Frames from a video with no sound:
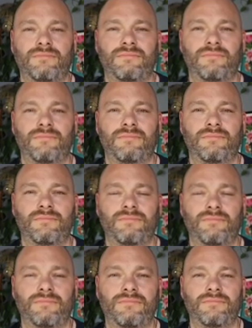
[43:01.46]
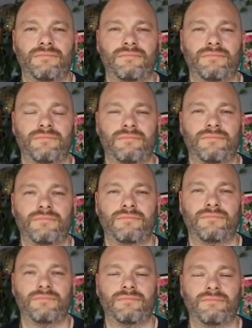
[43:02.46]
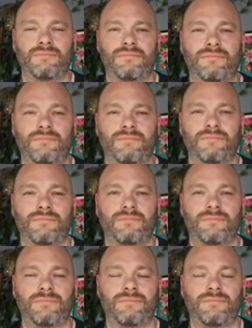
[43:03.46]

[no speech]